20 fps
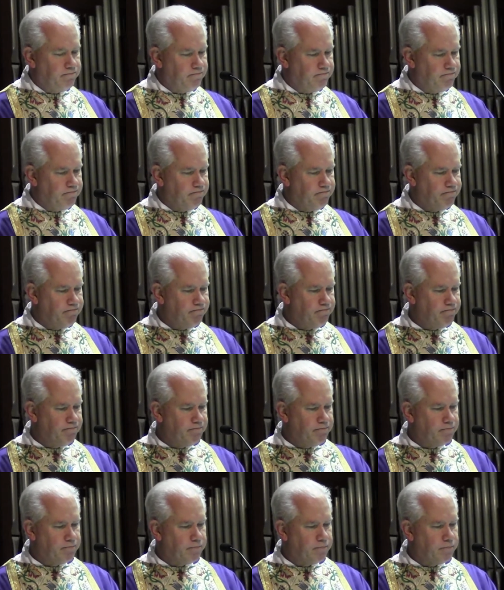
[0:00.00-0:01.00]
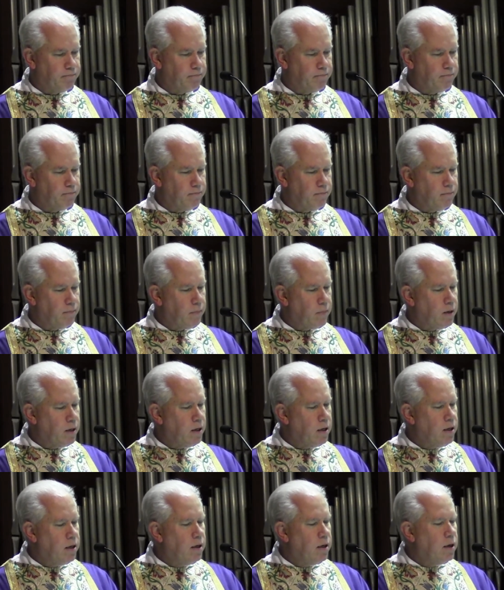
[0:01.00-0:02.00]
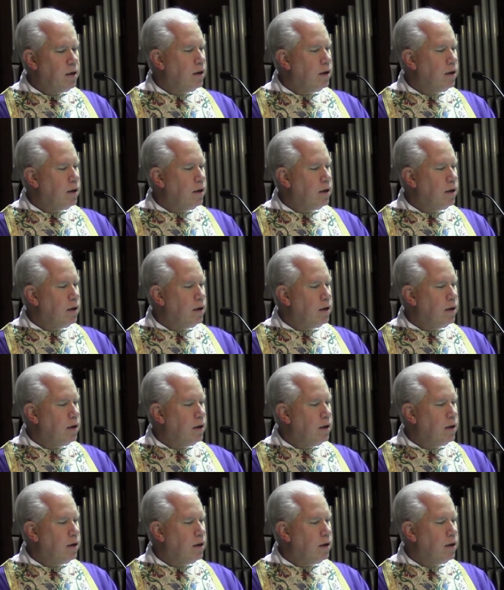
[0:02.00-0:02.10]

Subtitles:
No one is speaking in this clip.